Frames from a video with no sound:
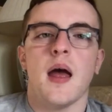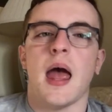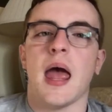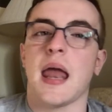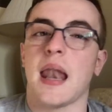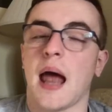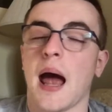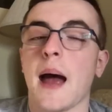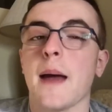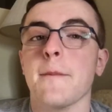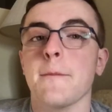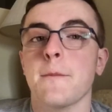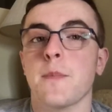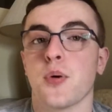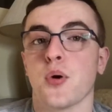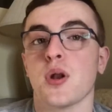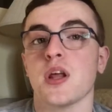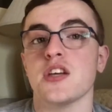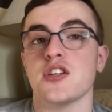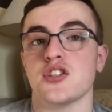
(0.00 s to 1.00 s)
And I'm
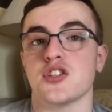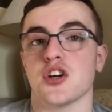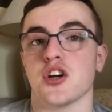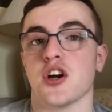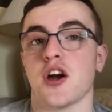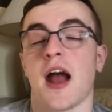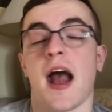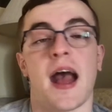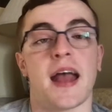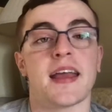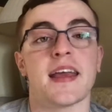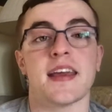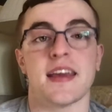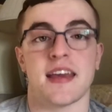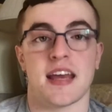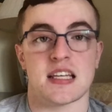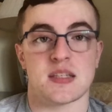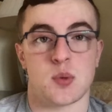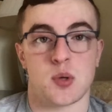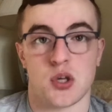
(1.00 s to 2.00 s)
pretty sure I can
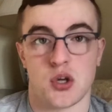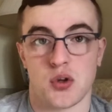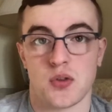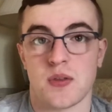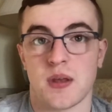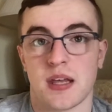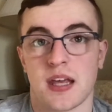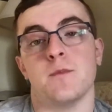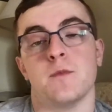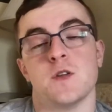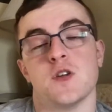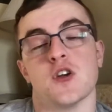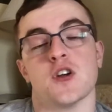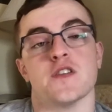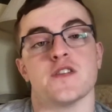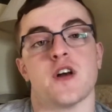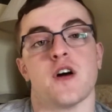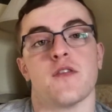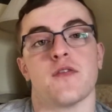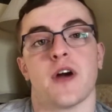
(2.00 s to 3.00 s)
guess what you're thinking to
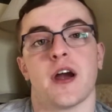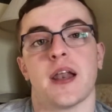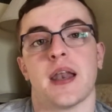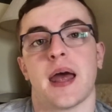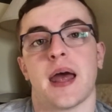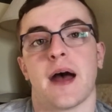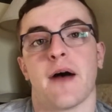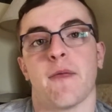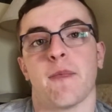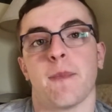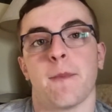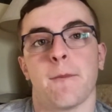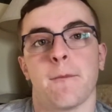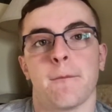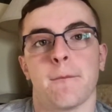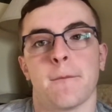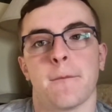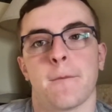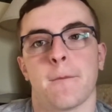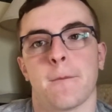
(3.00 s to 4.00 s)
yourself right now,
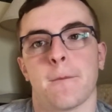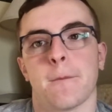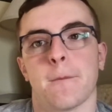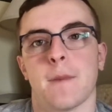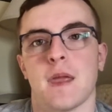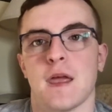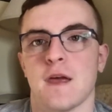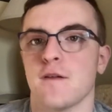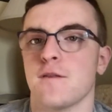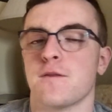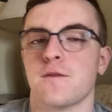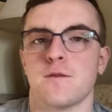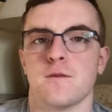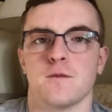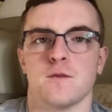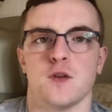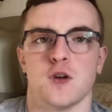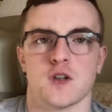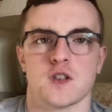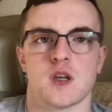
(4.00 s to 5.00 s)
if
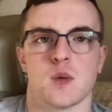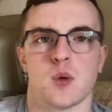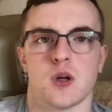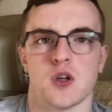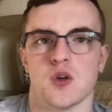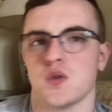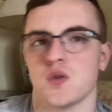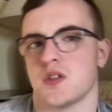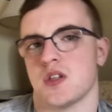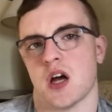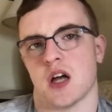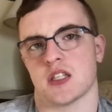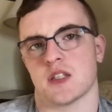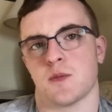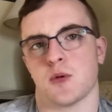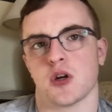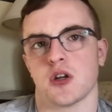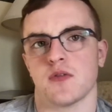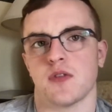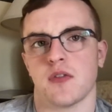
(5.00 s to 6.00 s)
you're someone who's not
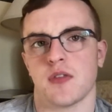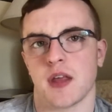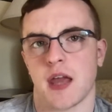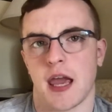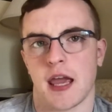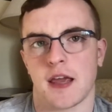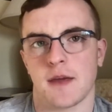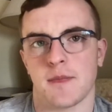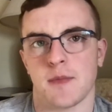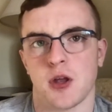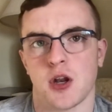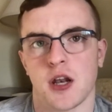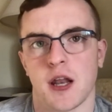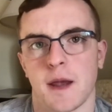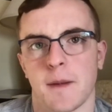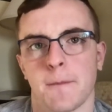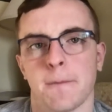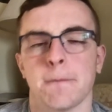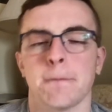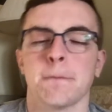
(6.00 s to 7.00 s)
supportive of the gay community.
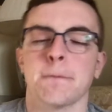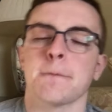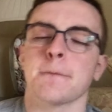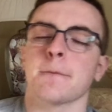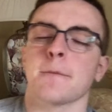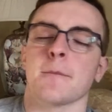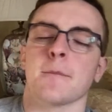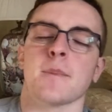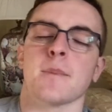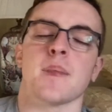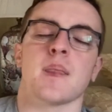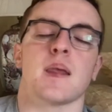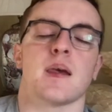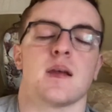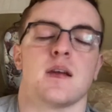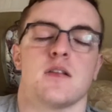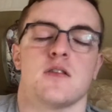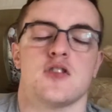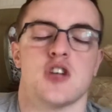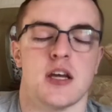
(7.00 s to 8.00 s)

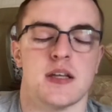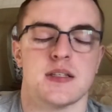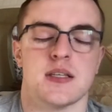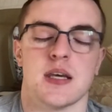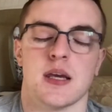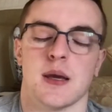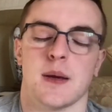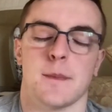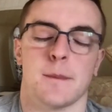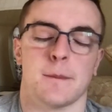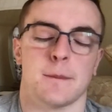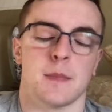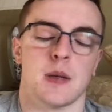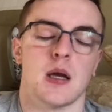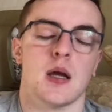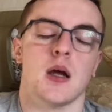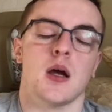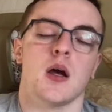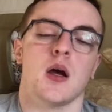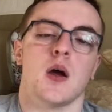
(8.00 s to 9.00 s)
JT,
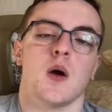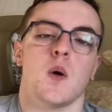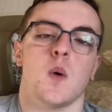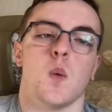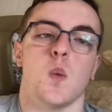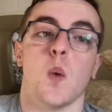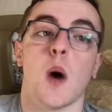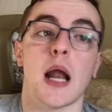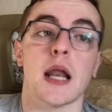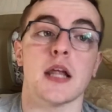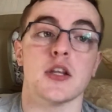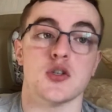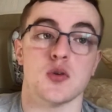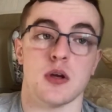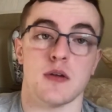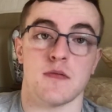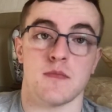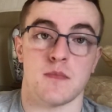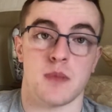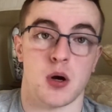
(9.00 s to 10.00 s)
why did you
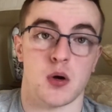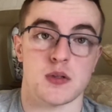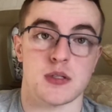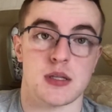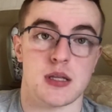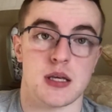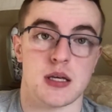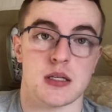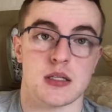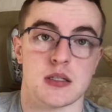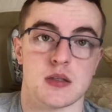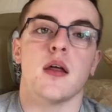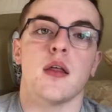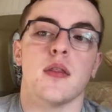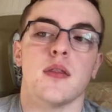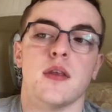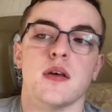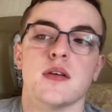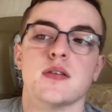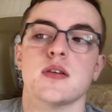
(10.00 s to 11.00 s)
even post this?
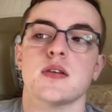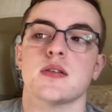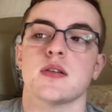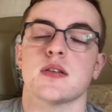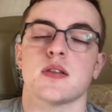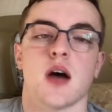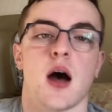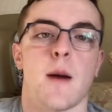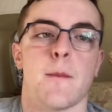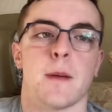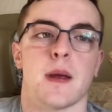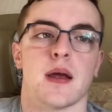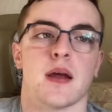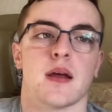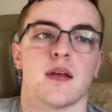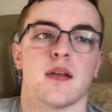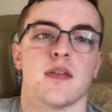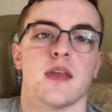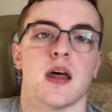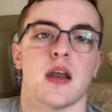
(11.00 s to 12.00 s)
This is a topic
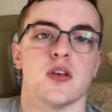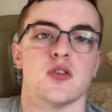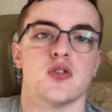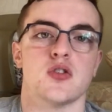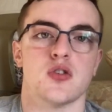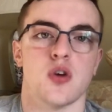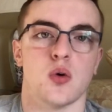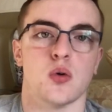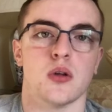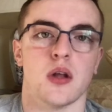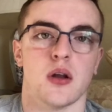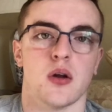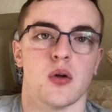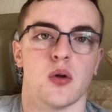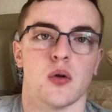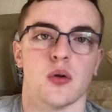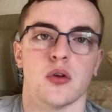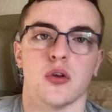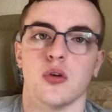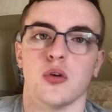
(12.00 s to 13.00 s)
that is so
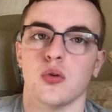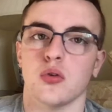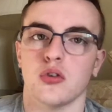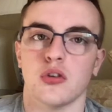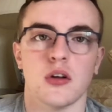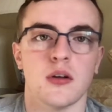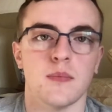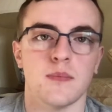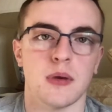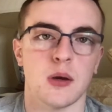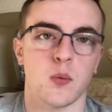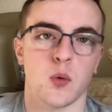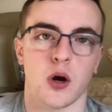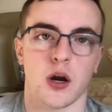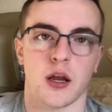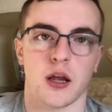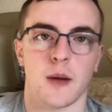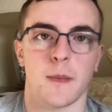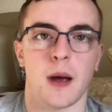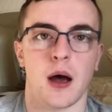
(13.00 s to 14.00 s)
little, you shouldn't be
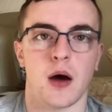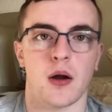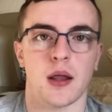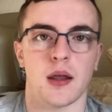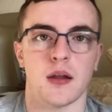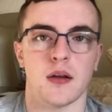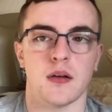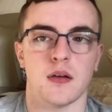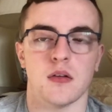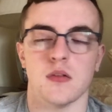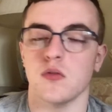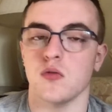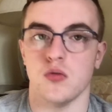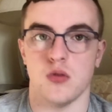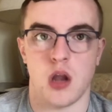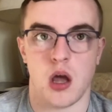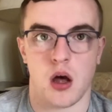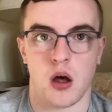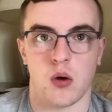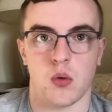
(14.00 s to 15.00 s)
worrying about it.
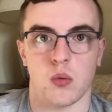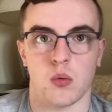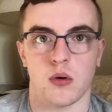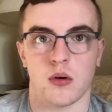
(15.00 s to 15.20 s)
No,